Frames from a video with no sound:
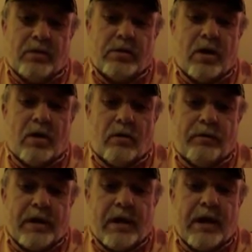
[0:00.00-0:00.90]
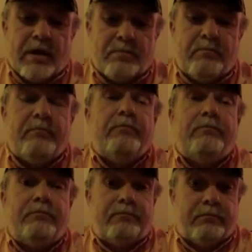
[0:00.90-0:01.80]
So if it can catch,
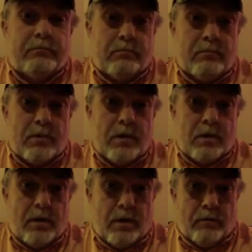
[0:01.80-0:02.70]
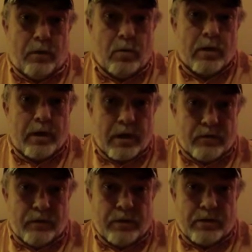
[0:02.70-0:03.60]
if a lure can
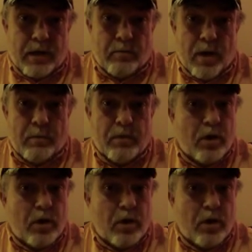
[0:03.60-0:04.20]
catch fish at Sam Rayburn,